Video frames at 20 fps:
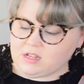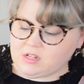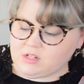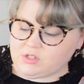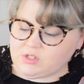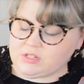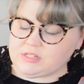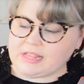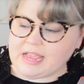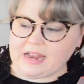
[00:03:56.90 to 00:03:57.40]

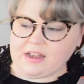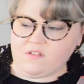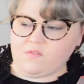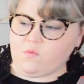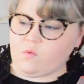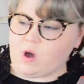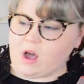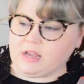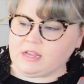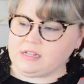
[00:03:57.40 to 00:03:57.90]
just kind of
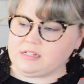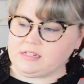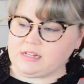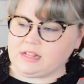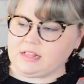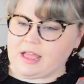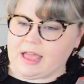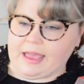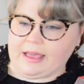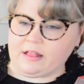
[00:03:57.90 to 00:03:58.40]
walking
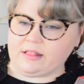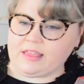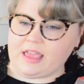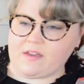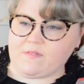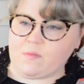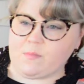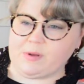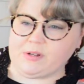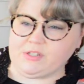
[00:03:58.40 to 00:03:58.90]
down the aisle, and they
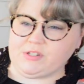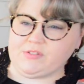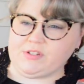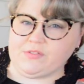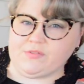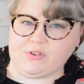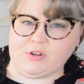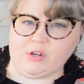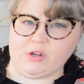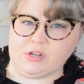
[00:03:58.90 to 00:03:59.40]
have a bunch of
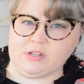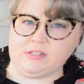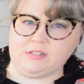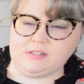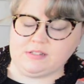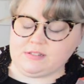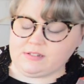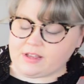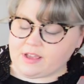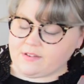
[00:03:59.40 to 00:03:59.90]
different hooks
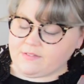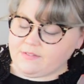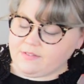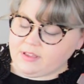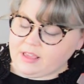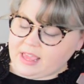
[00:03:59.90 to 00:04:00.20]
and stuff,